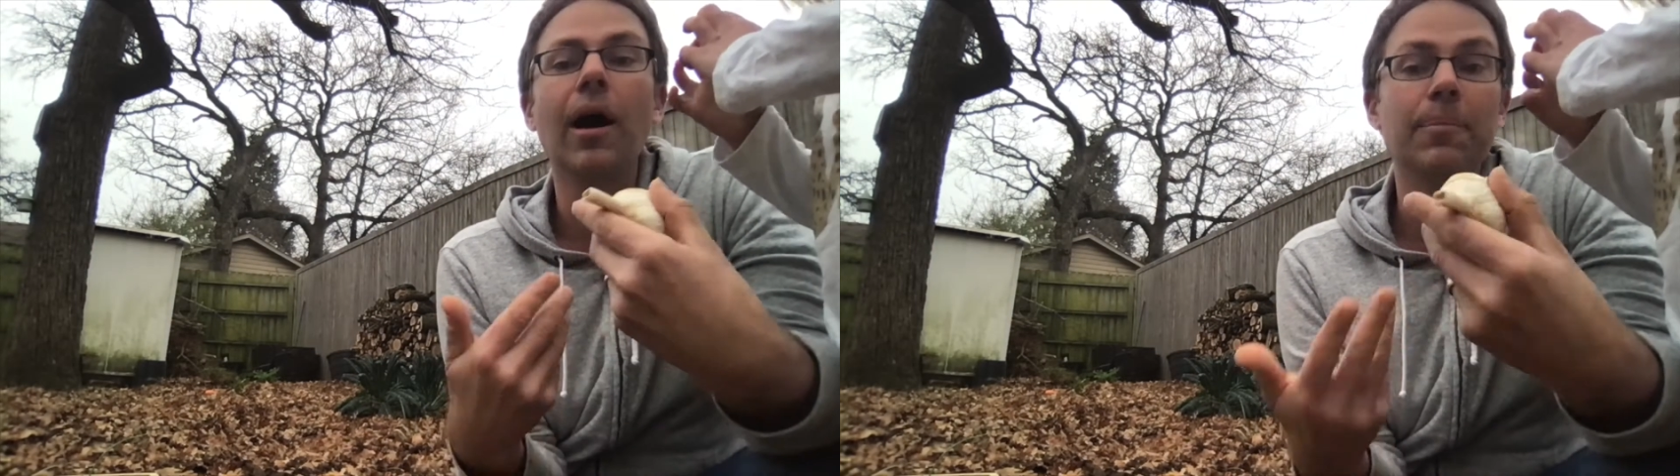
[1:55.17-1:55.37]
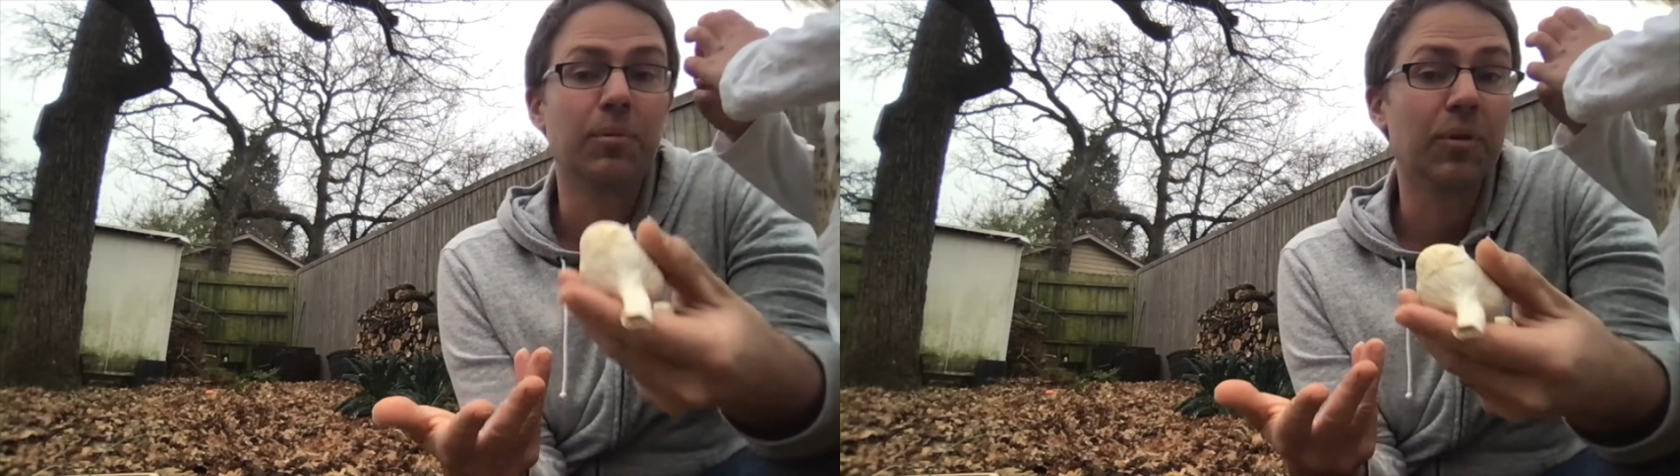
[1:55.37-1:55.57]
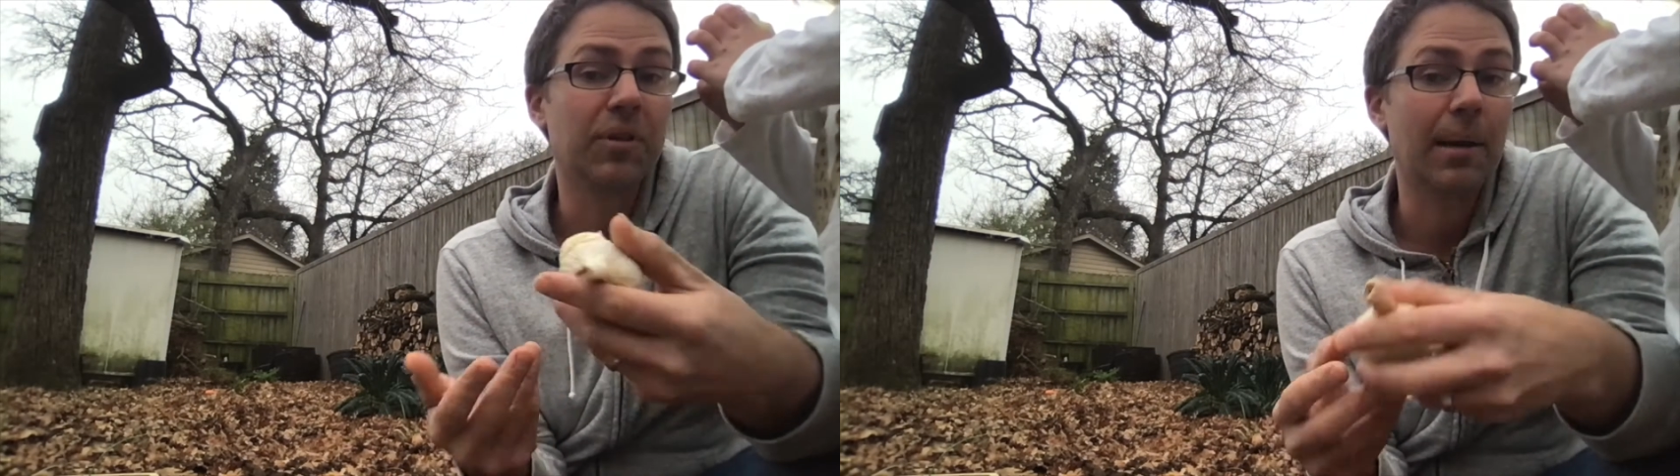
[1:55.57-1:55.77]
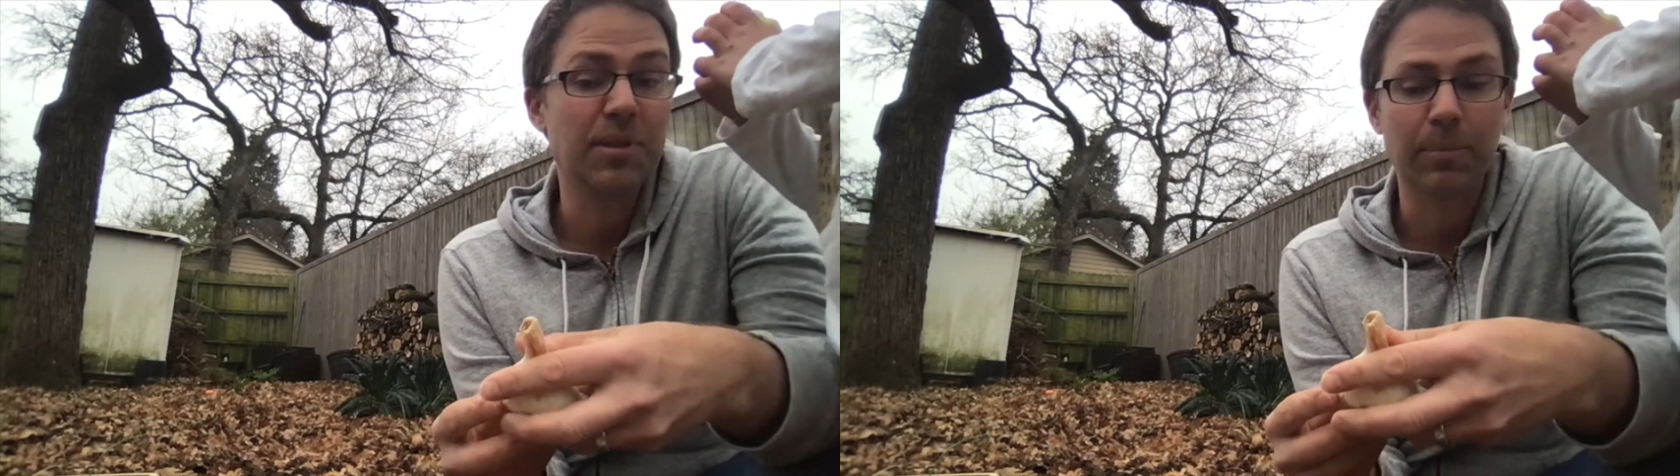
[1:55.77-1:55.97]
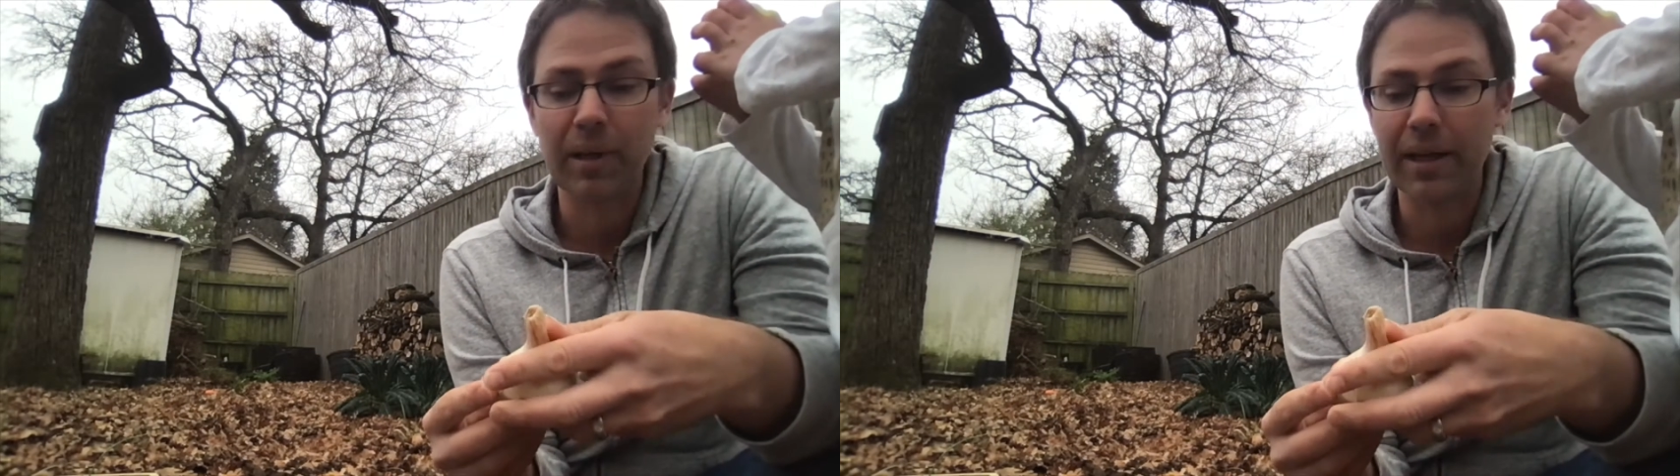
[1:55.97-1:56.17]
optimal times
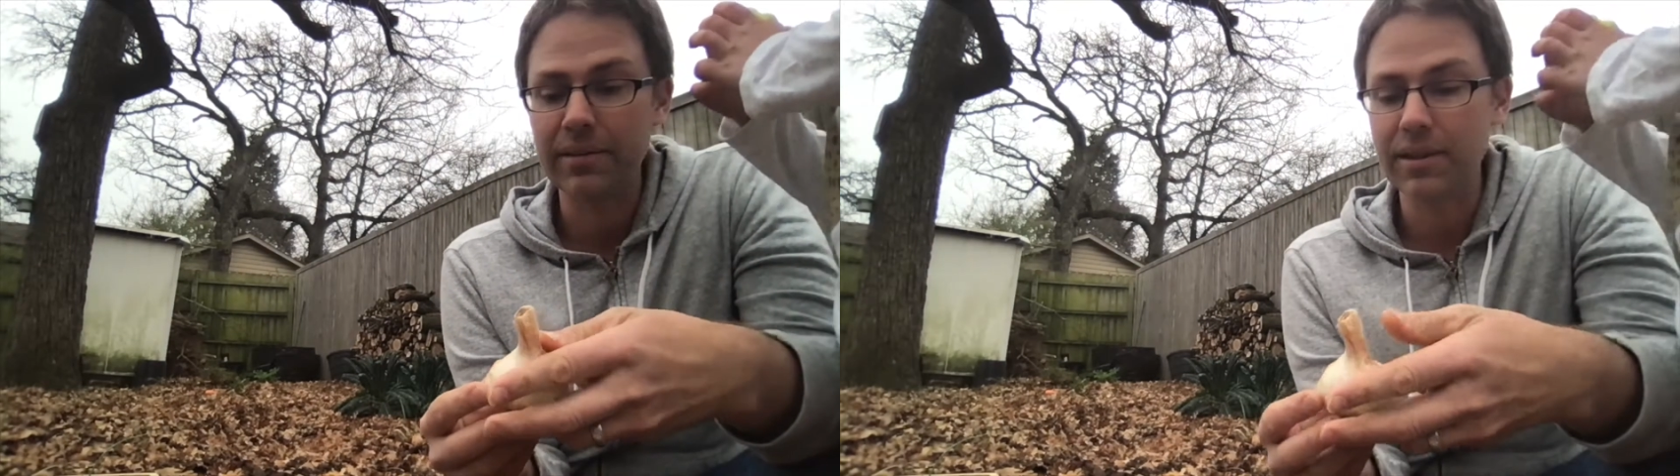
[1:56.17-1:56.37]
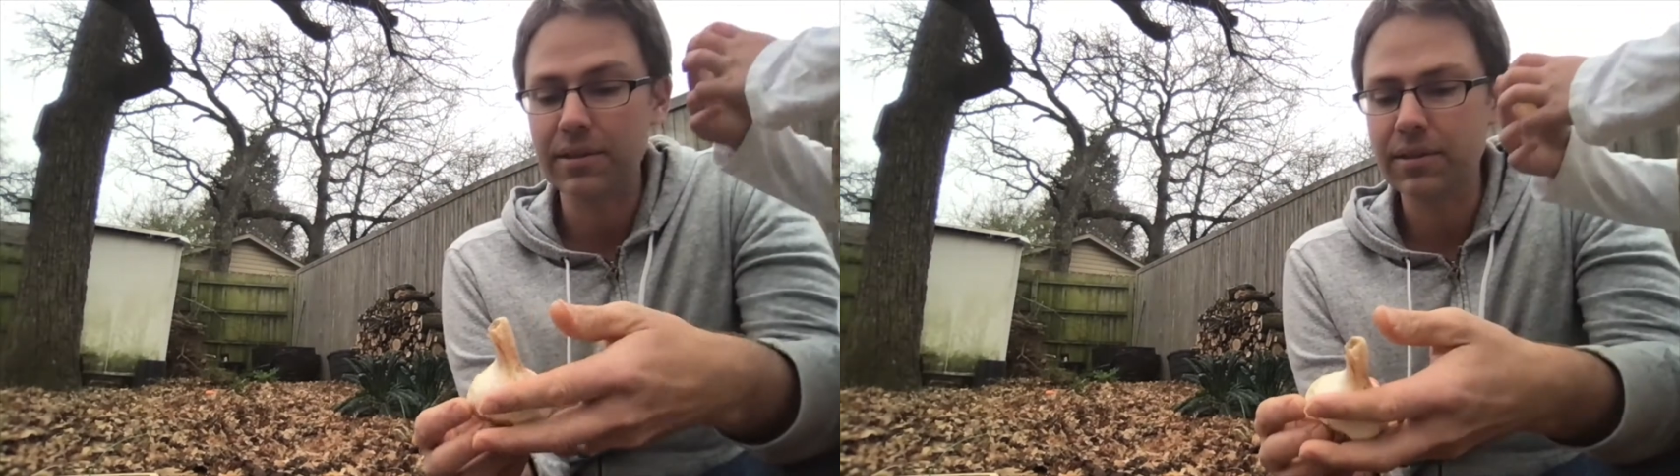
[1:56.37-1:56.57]
to plant it.